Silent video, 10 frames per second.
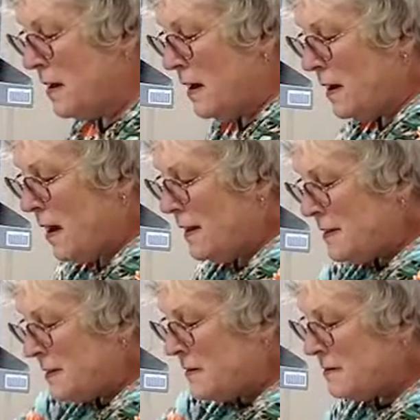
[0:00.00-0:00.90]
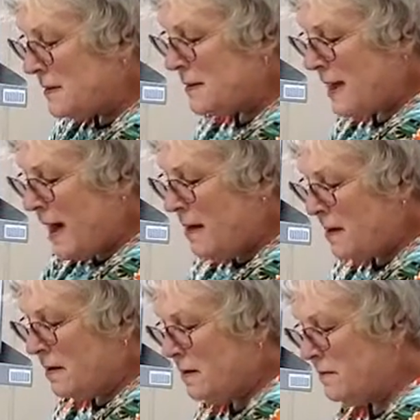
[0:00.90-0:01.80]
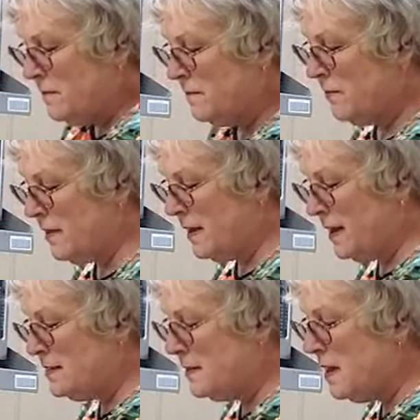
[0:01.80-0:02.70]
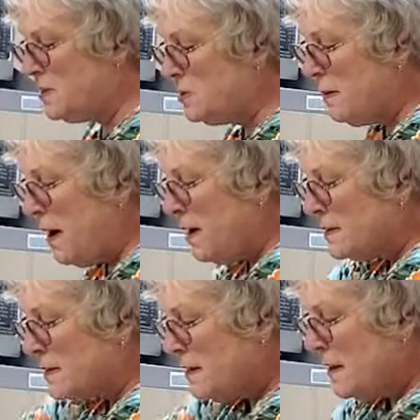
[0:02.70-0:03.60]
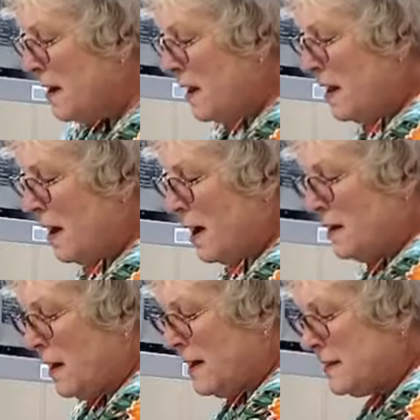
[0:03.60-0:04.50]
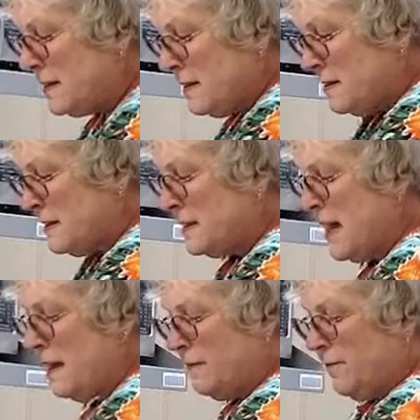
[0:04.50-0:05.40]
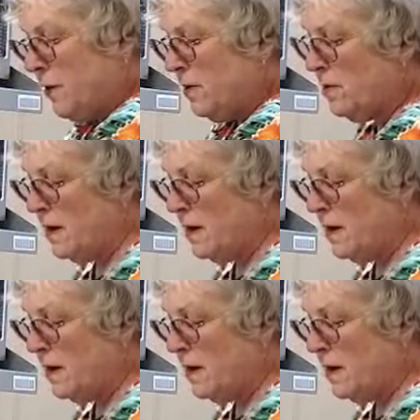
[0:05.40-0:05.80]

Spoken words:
a nice little snack for the kids' lunchbox, a nice little snack for